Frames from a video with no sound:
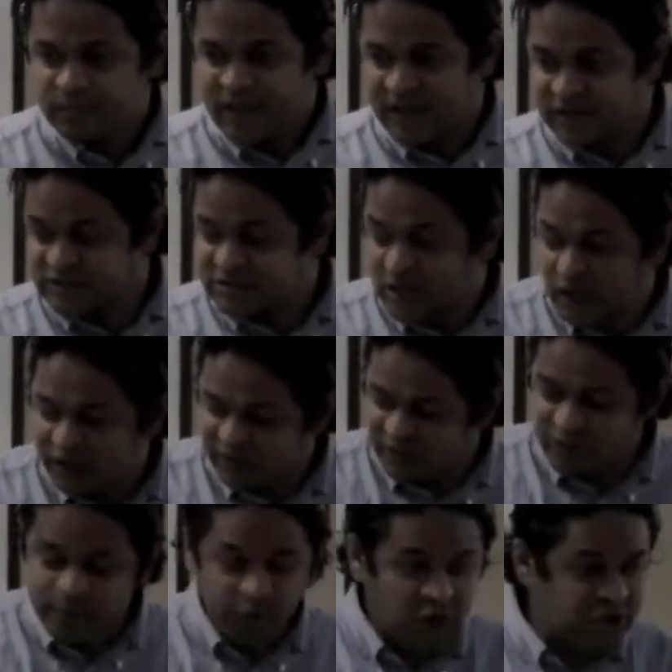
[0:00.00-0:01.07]
At the start of
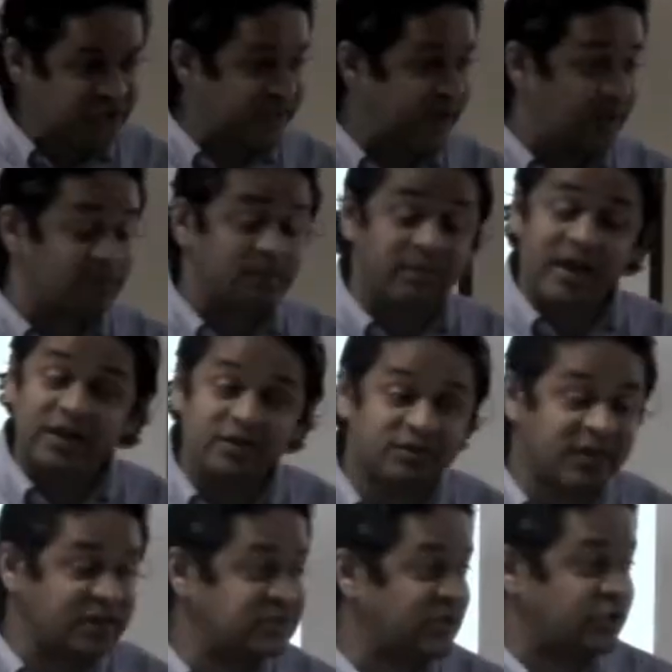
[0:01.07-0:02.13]
every project, there are many
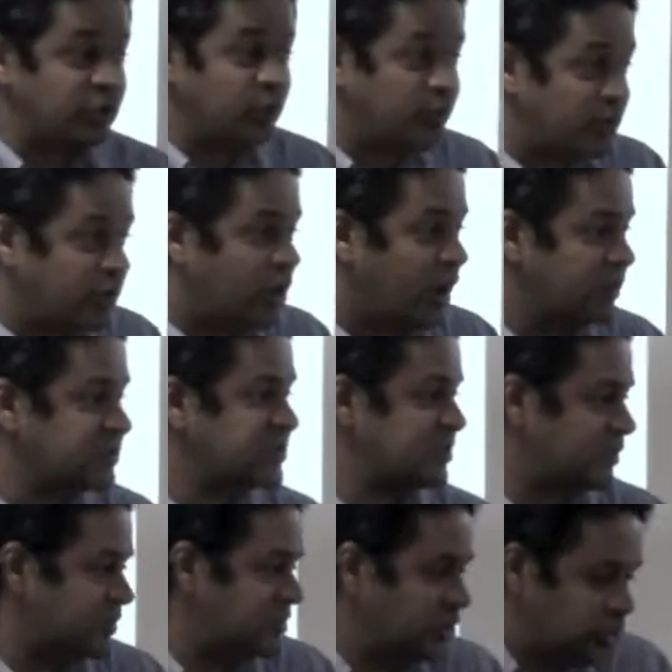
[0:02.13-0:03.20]
things that
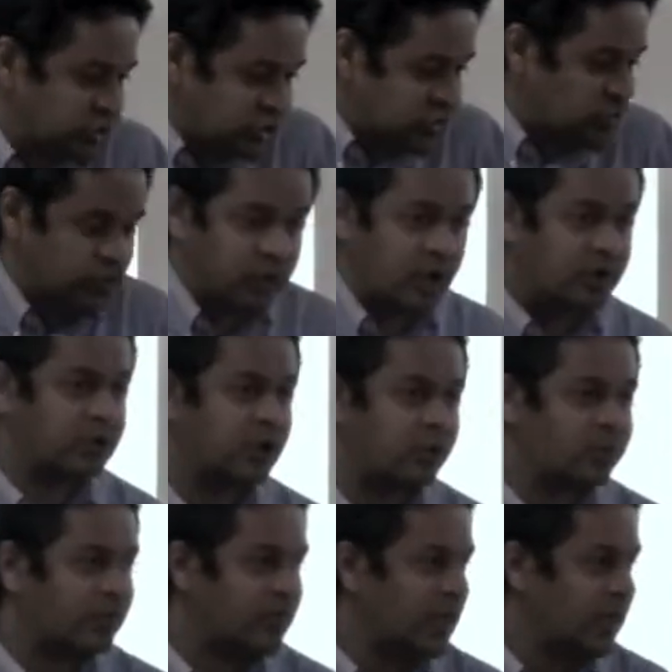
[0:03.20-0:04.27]
you just will not
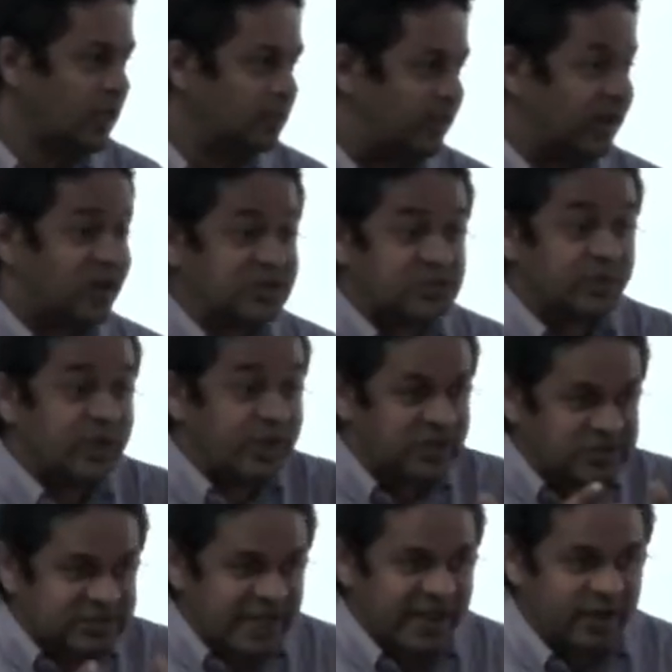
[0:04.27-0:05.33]
know. But that doesn't mean
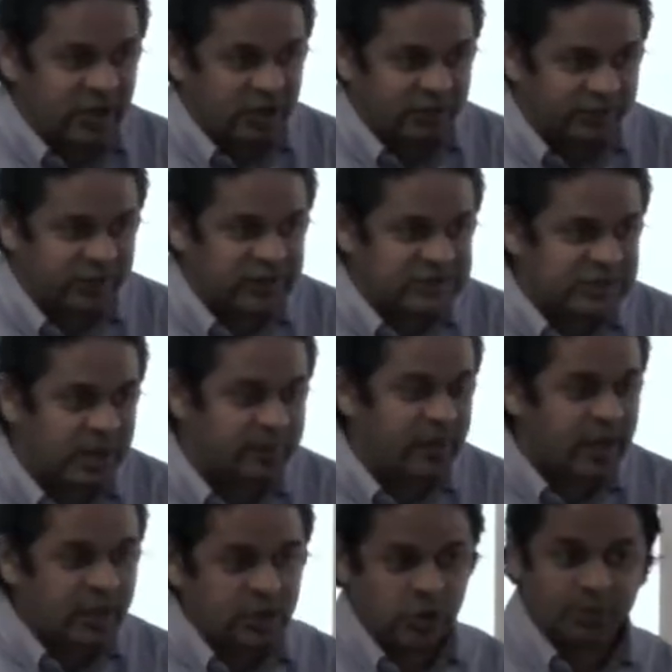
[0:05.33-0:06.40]
you stand there and you freeze up.